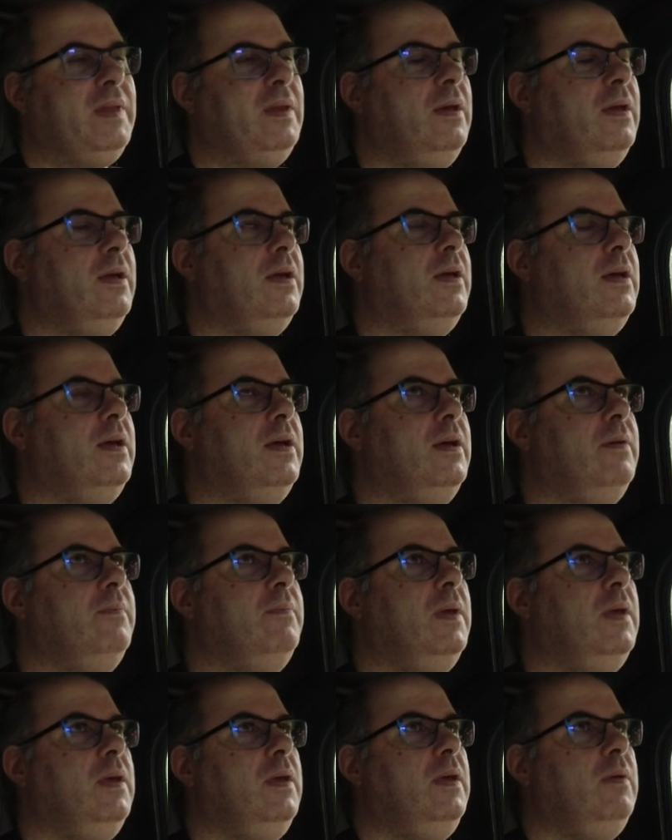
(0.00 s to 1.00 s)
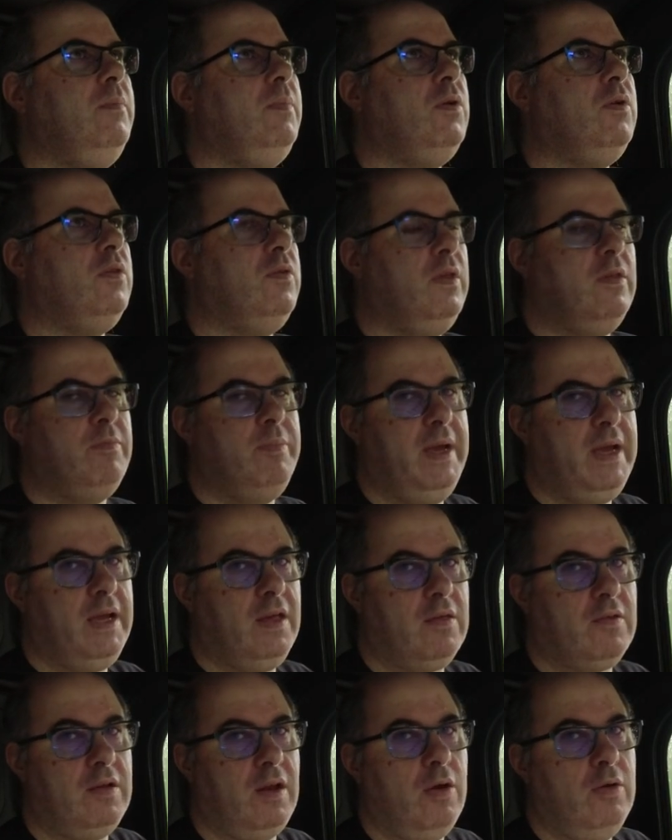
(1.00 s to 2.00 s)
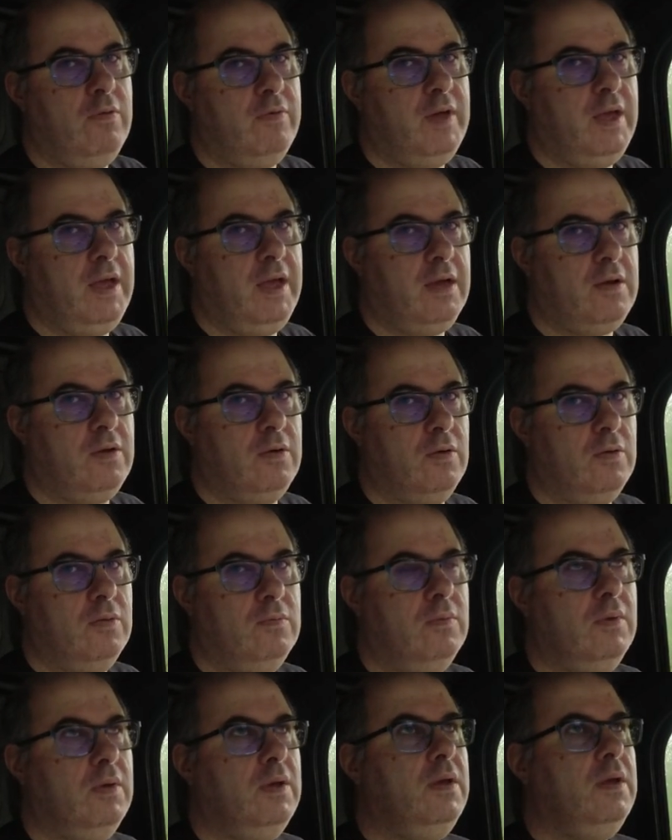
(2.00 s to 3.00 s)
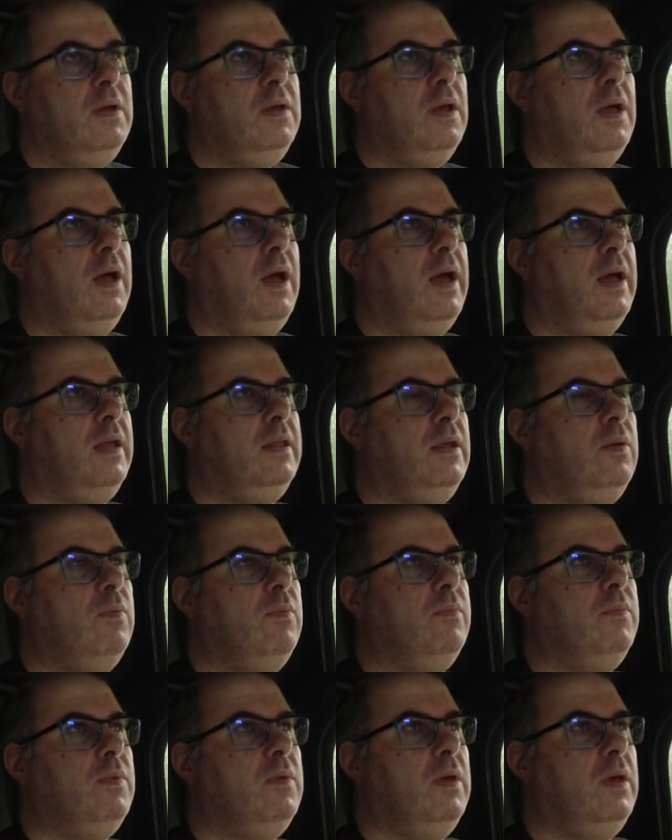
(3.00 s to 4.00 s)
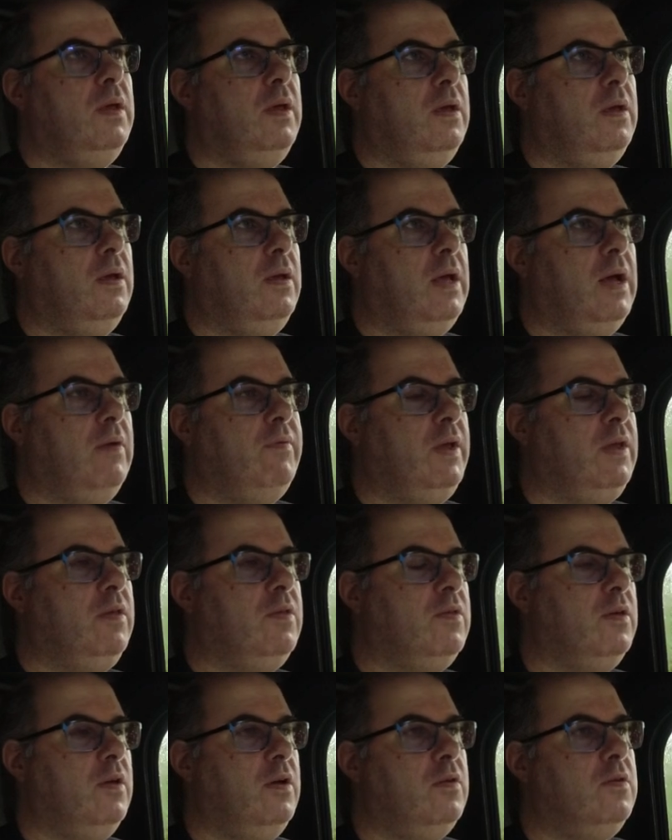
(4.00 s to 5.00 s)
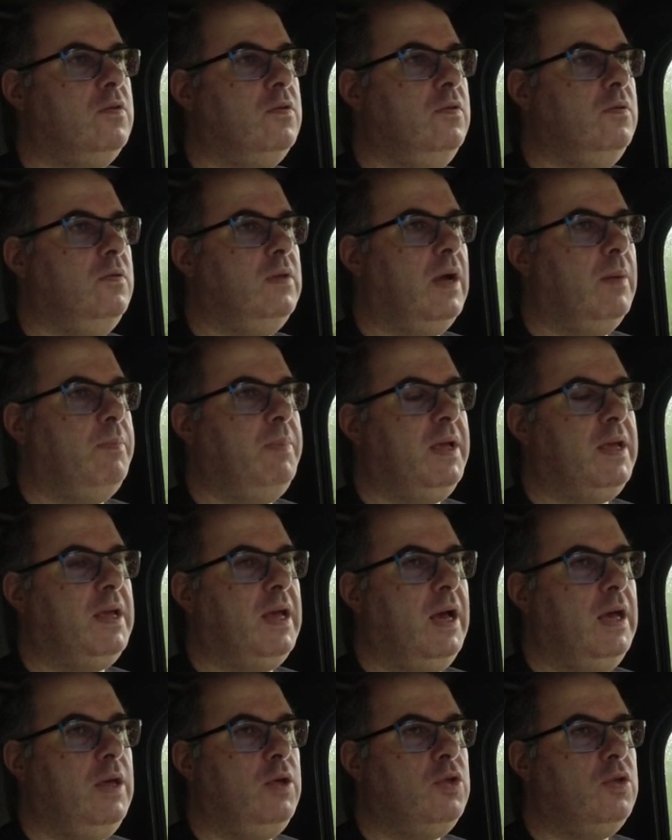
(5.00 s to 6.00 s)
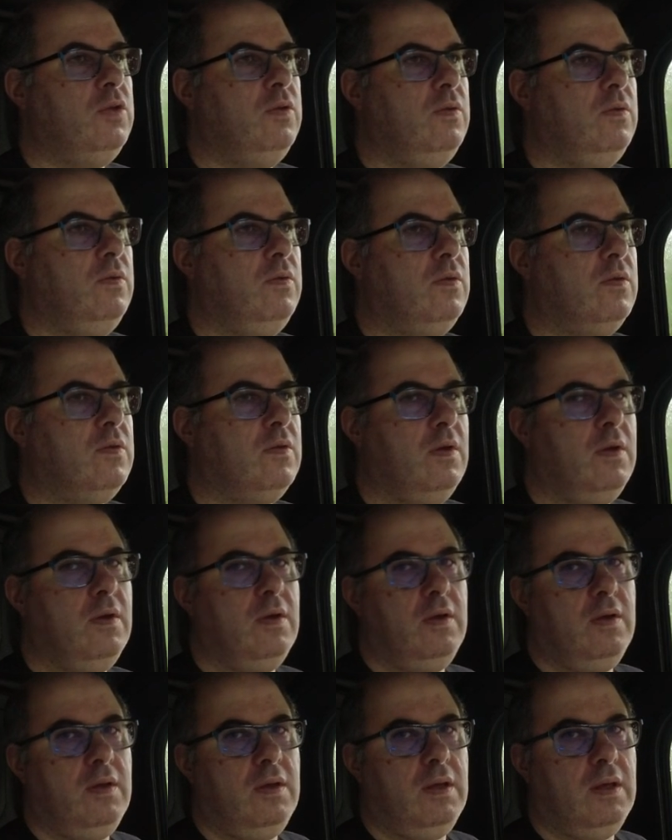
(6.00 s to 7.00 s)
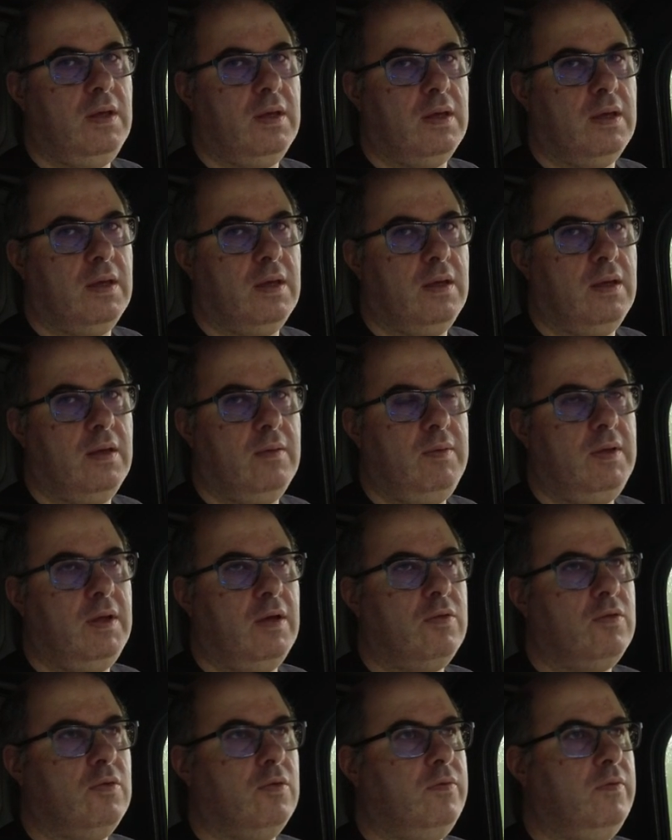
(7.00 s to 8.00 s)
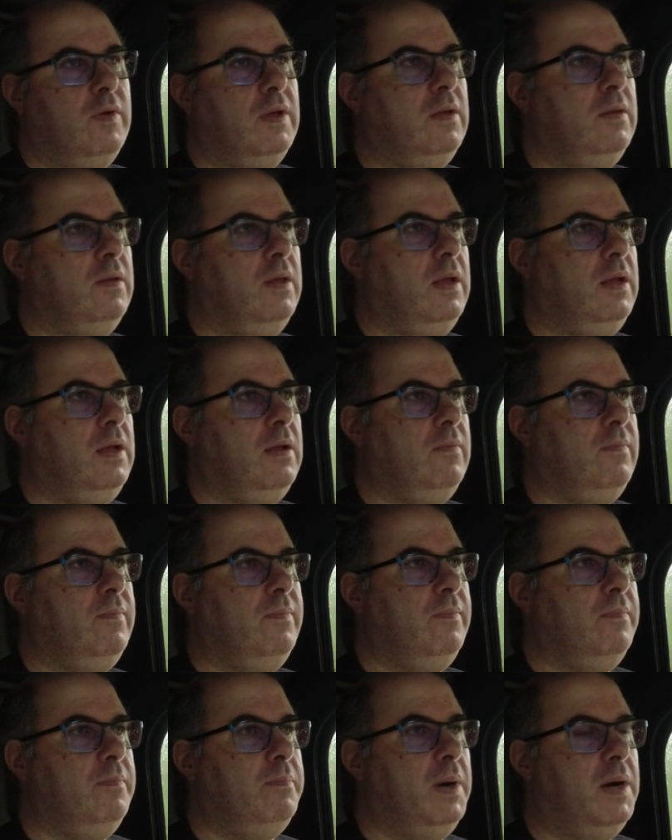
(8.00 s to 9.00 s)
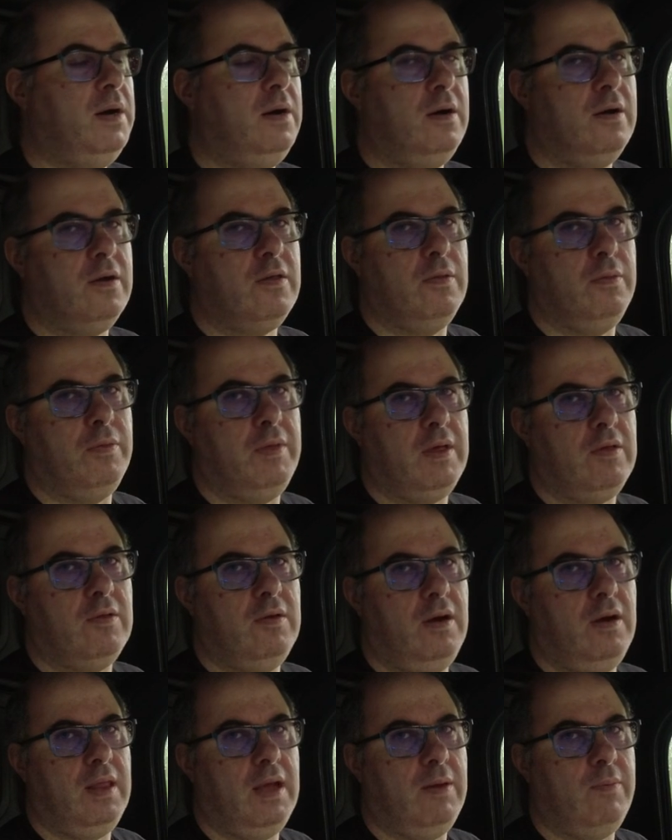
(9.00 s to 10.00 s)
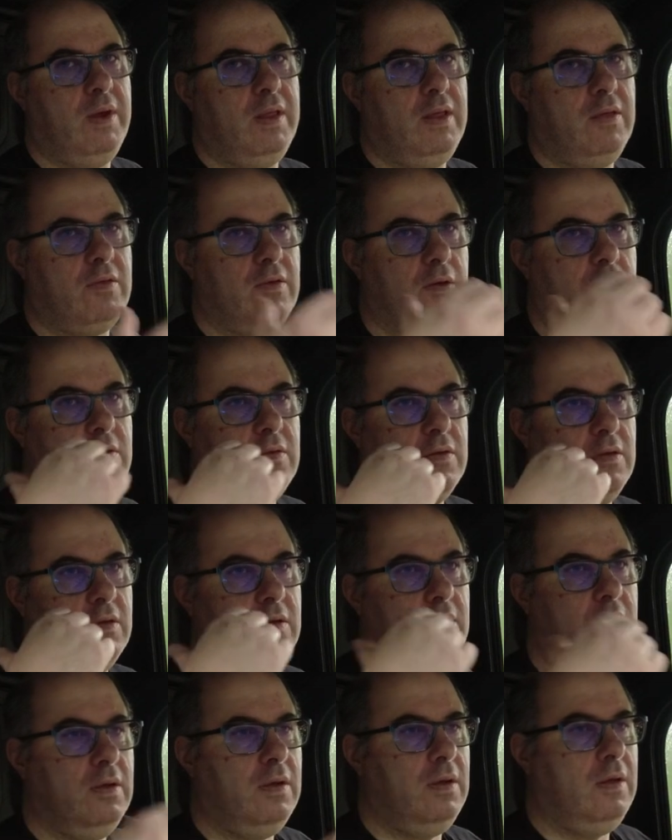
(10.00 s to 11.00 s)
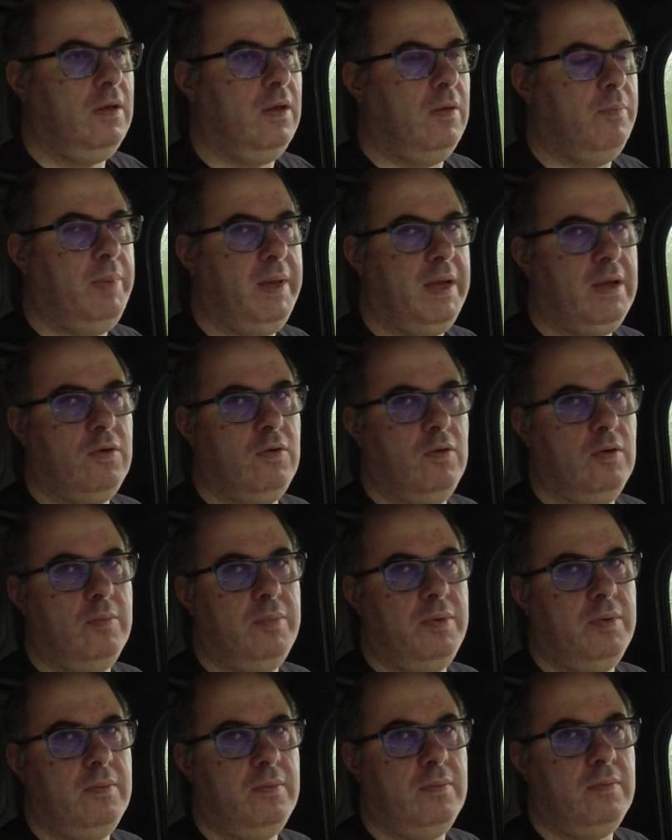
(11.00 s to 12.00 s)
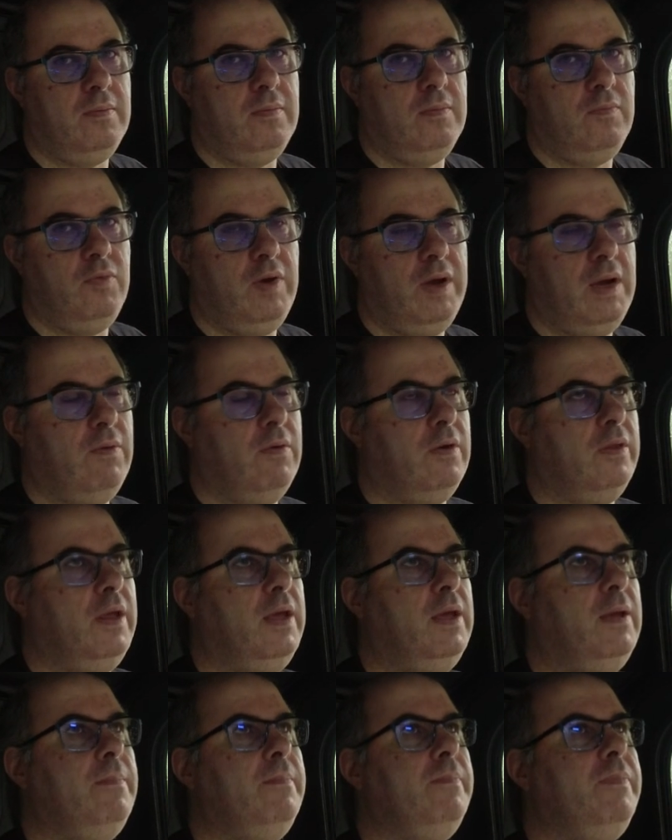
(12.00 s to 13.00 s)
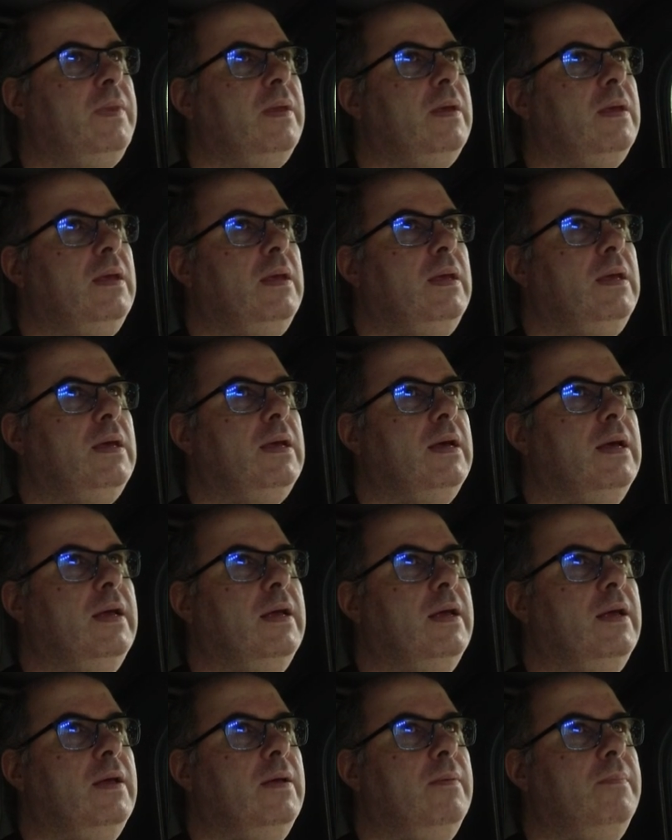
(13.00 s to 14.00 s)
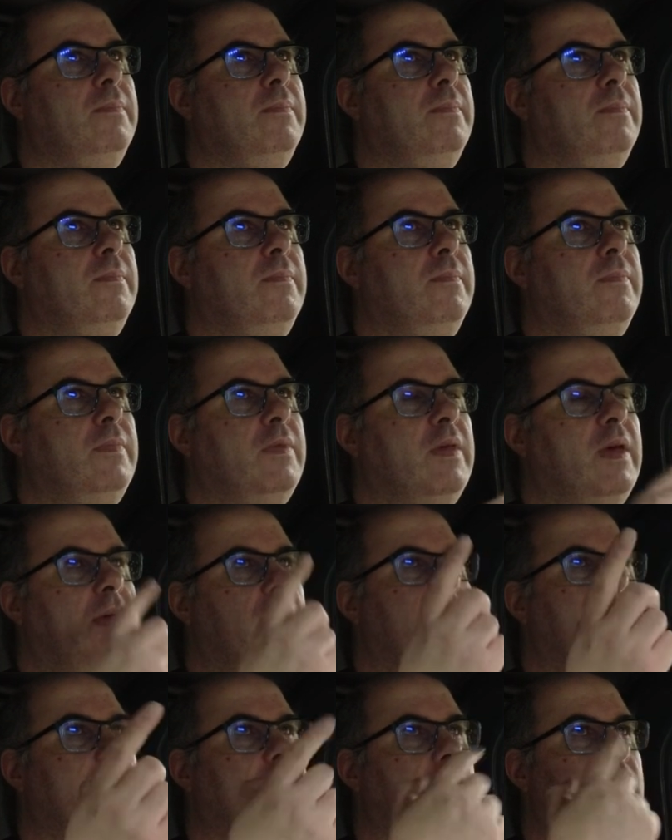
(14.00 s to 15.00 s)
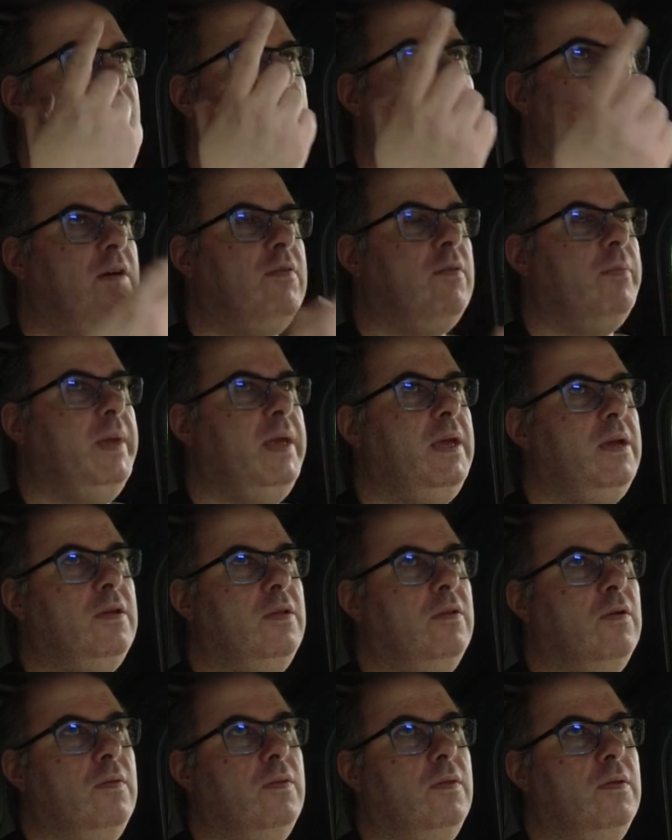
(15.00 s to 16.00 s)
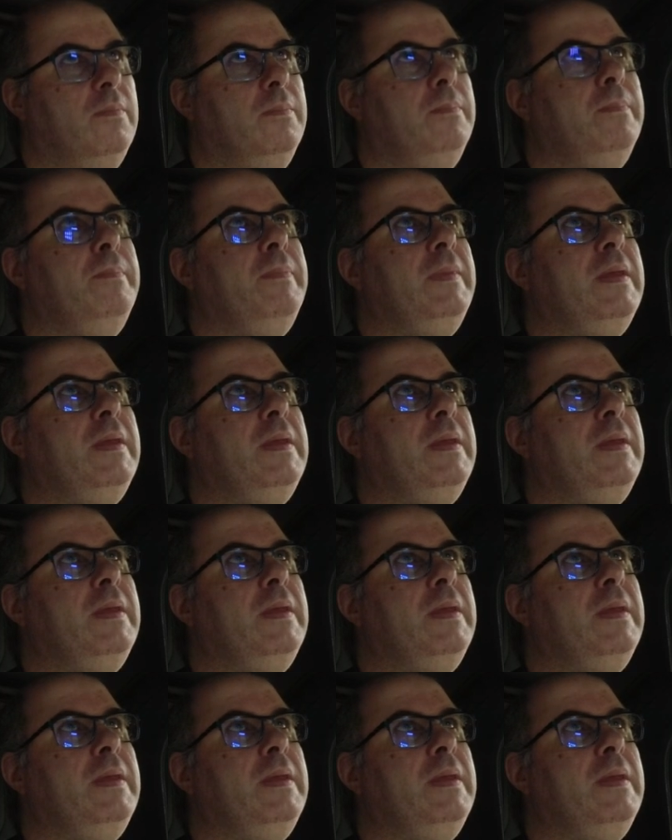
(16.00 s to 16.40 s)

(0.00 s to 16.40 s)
Because this being a slow vehicle, and it, having certain applications, you know, sort of in parks and things that, when it's got a pickup rear on it, then they have a beacon on them.